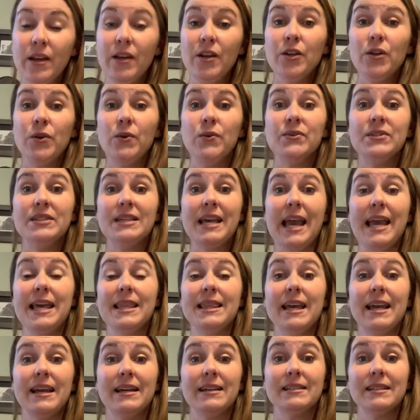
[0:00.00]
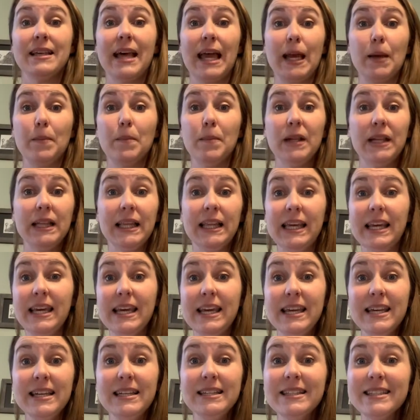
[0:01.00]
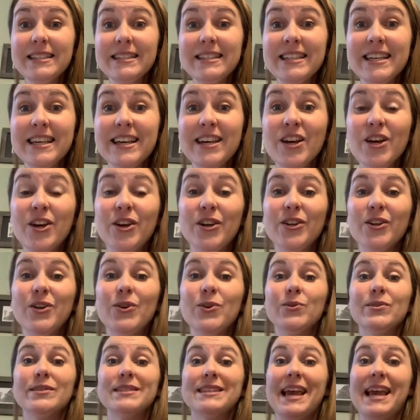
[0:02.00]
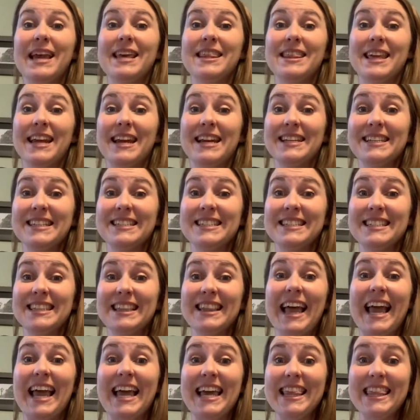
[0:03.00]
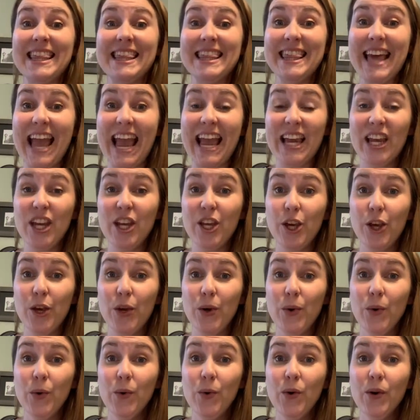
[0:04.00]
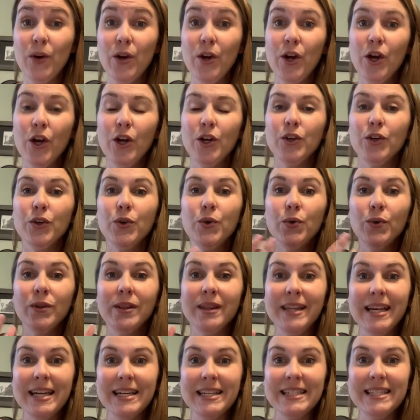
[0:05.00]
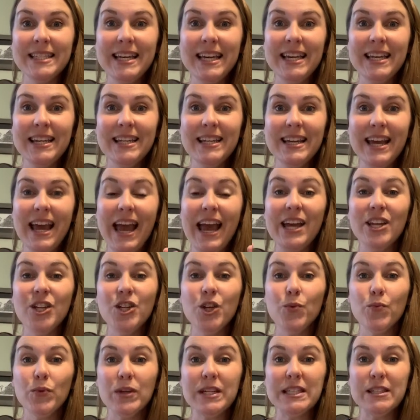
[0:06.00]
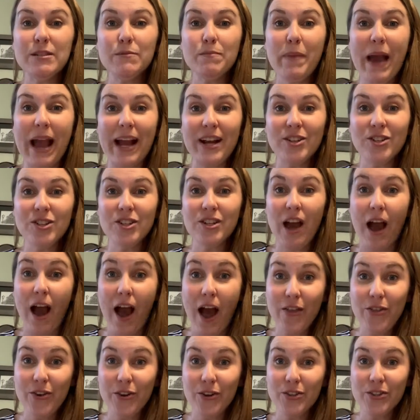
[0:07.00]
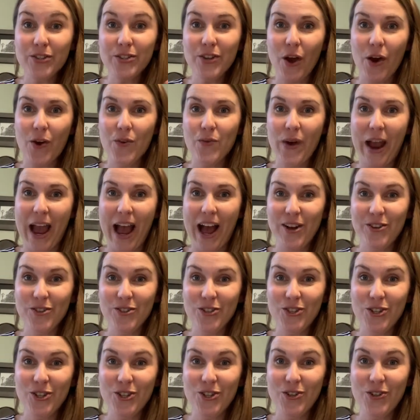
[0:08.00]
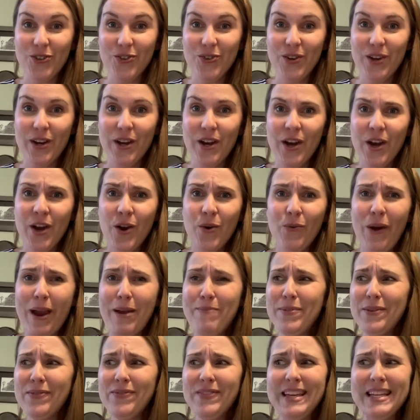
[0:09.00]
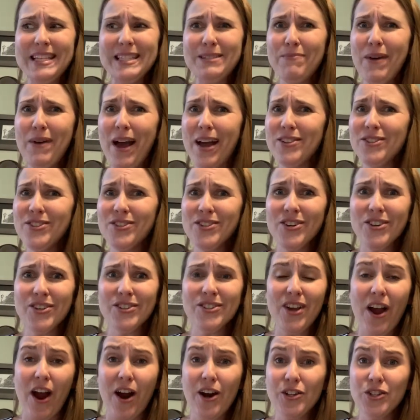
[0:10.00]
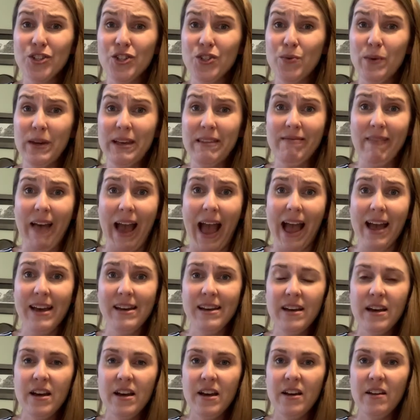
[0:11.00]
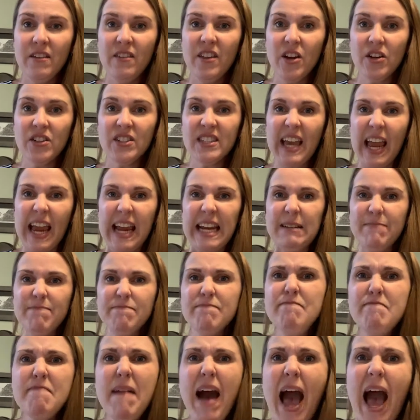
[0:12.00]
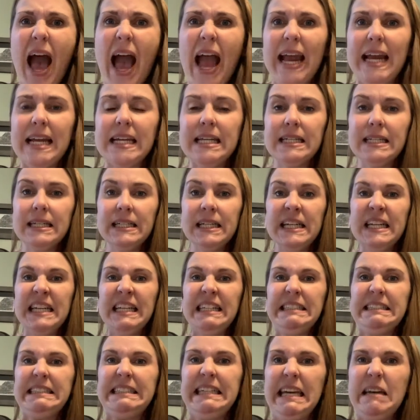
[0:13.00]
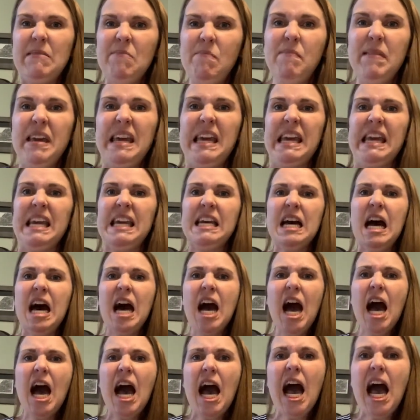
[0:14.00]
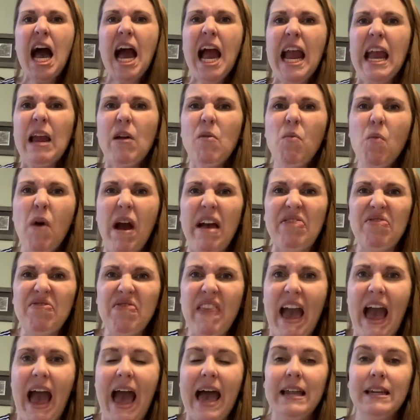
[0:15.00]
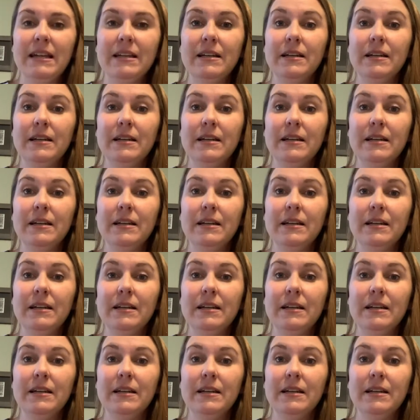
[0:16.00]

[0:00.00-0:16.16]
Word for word: You say things like please, you say things like thank you, you listen and you respect others around you, right? But these monsters aren't doing that. They're saying, mine, give me, I want that.